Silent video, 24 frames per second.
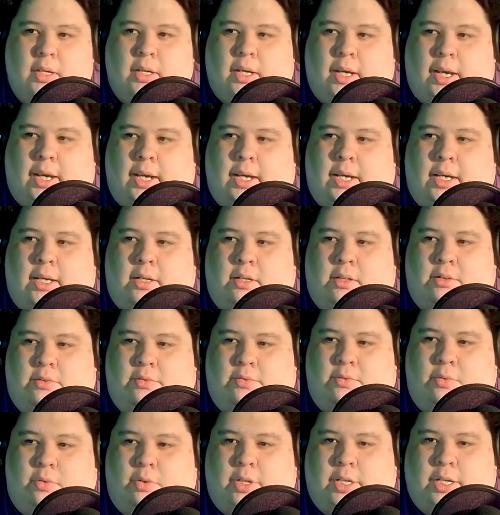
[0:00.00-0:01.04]
and
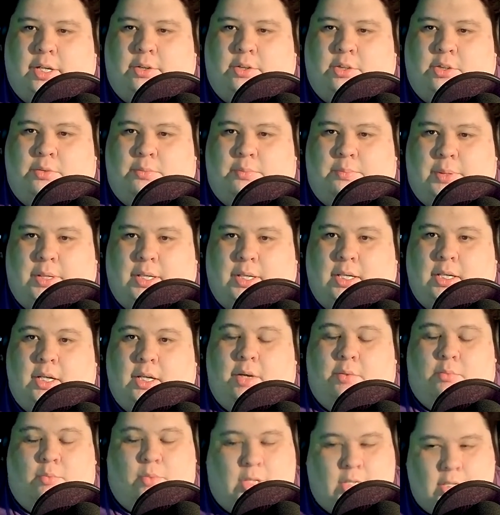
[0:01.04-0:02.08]
for there to be
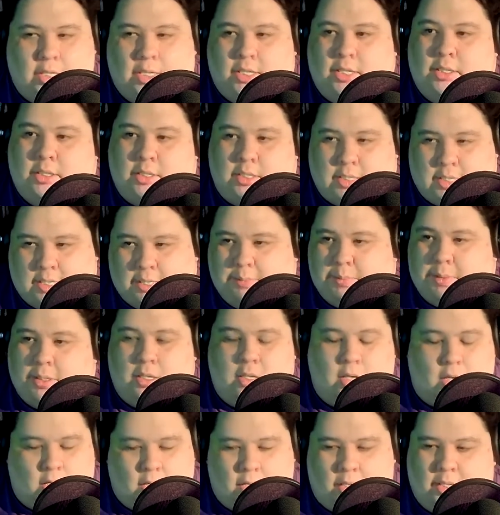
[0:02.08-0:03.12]
a really deep and
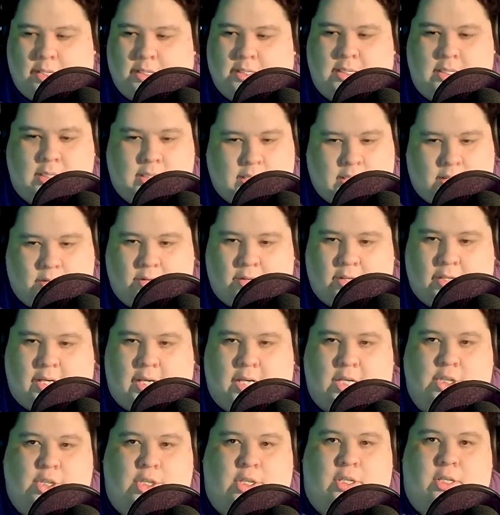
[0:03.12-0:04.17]
honest
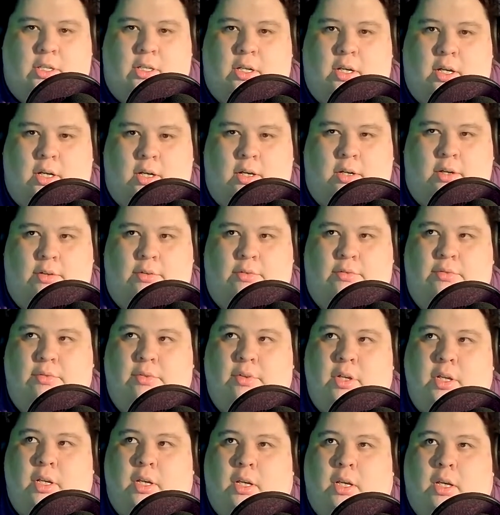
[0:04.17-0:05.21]
interrogation of
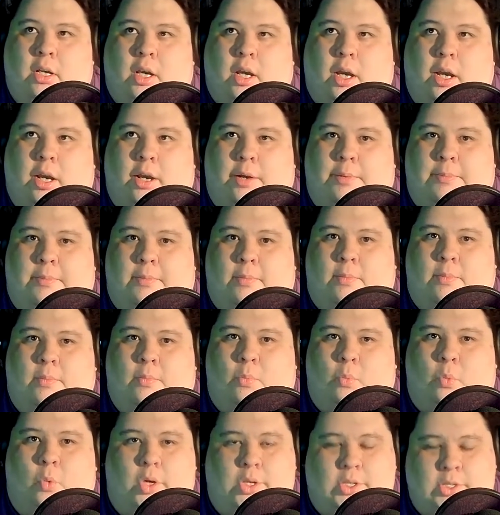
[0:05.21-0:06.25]
um,
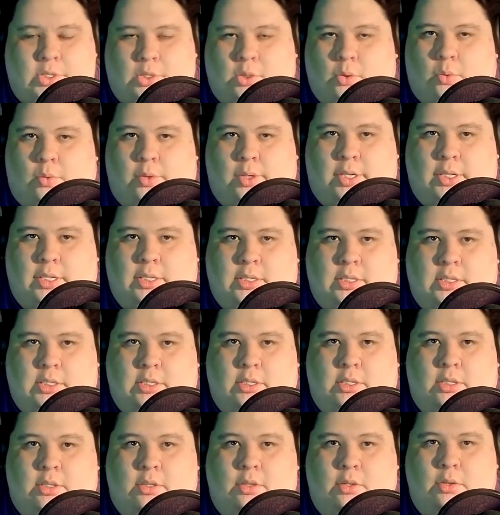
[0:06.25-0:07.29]
what
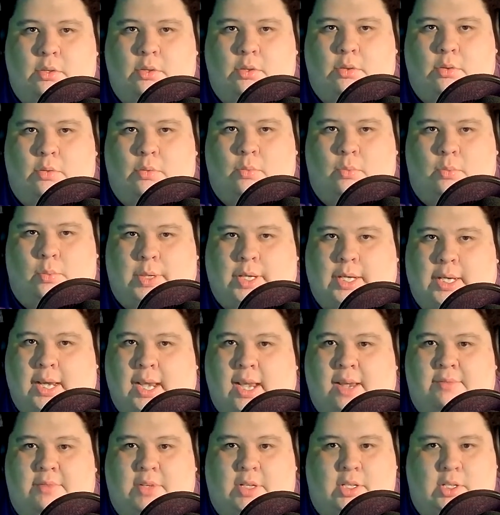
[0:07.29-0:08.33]
stories we
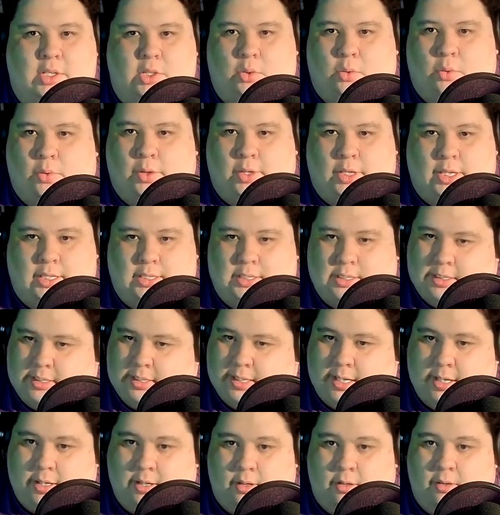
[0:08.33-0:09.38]
have the authority to
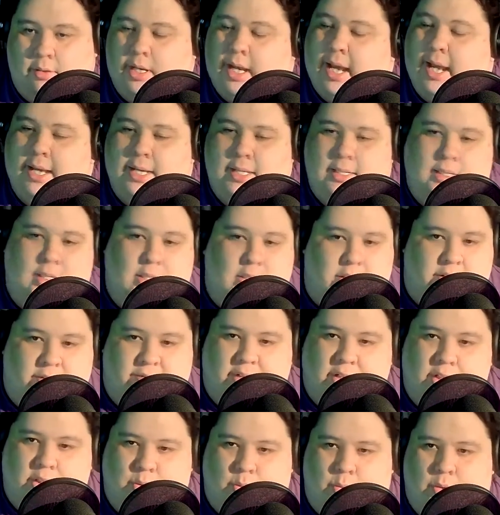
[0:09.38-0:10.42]
tell as
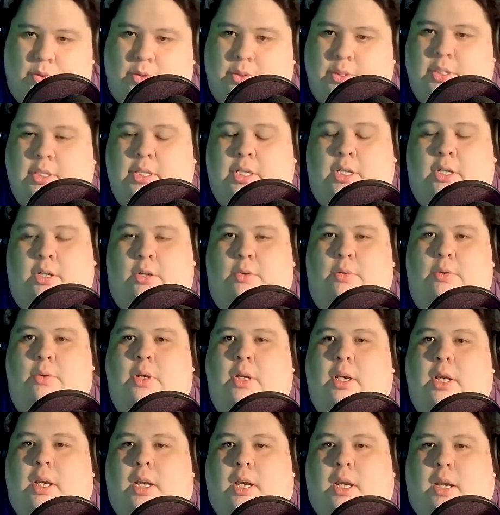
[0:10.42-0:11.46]
individuals. You know,
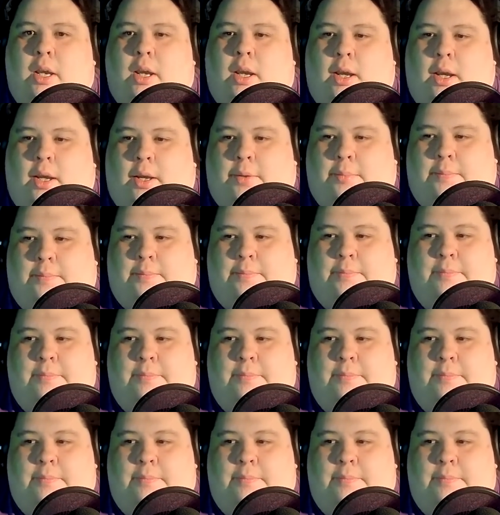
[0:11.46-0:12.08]
um,